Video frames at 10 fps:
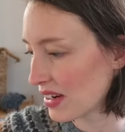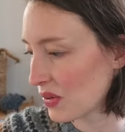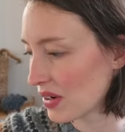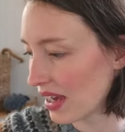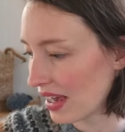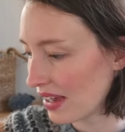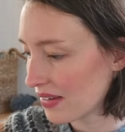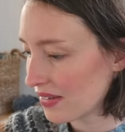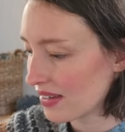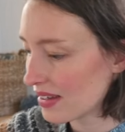I don't
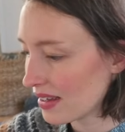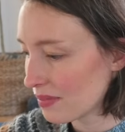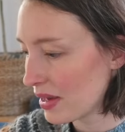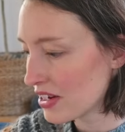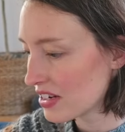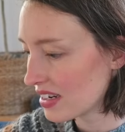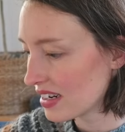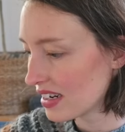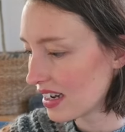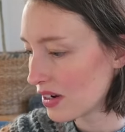have mentioned
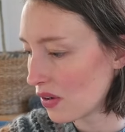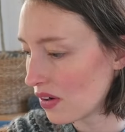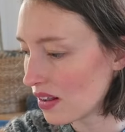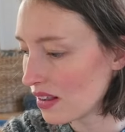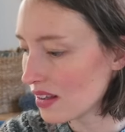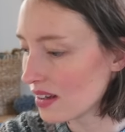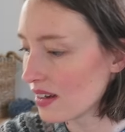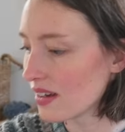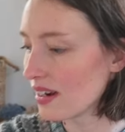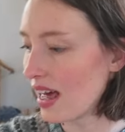it at all
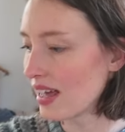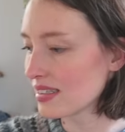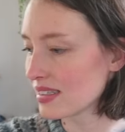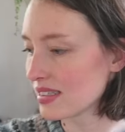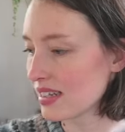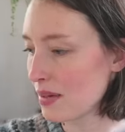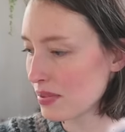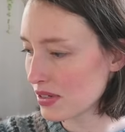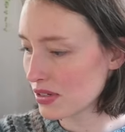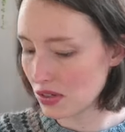last
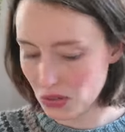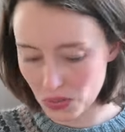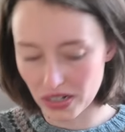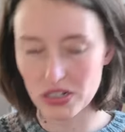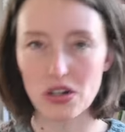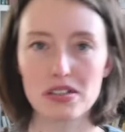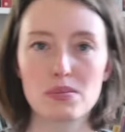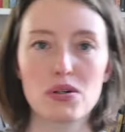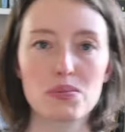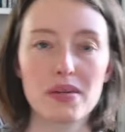episode when I talked
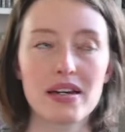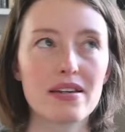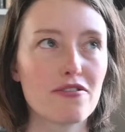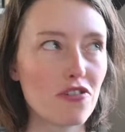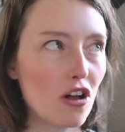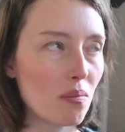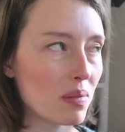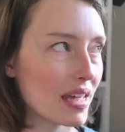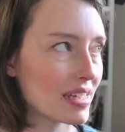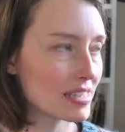about my fall
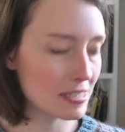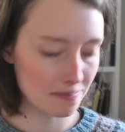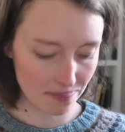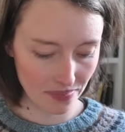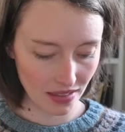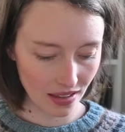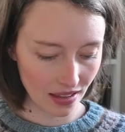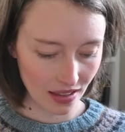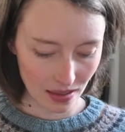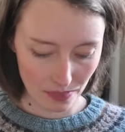plans,
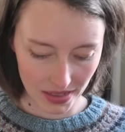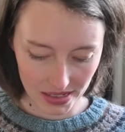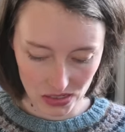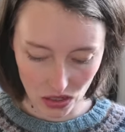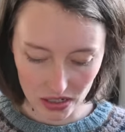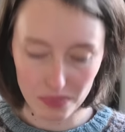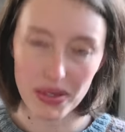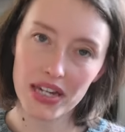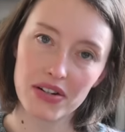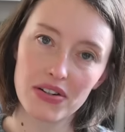but I saw the
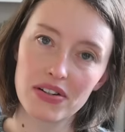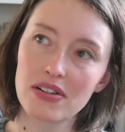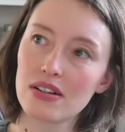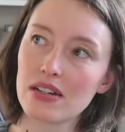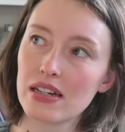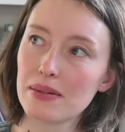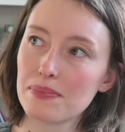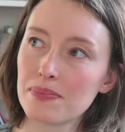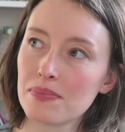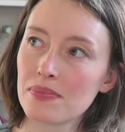pattern
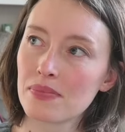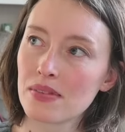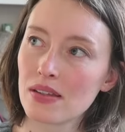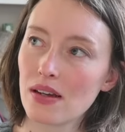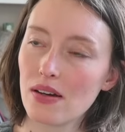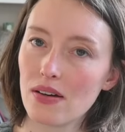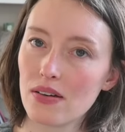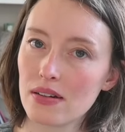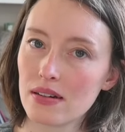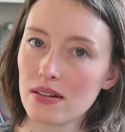um,
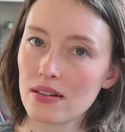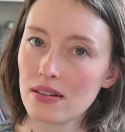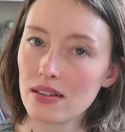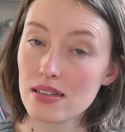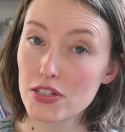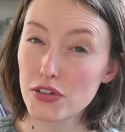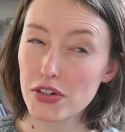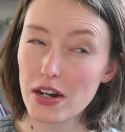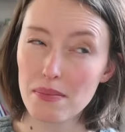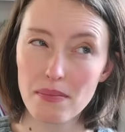on
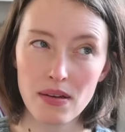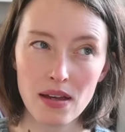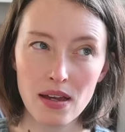Instagram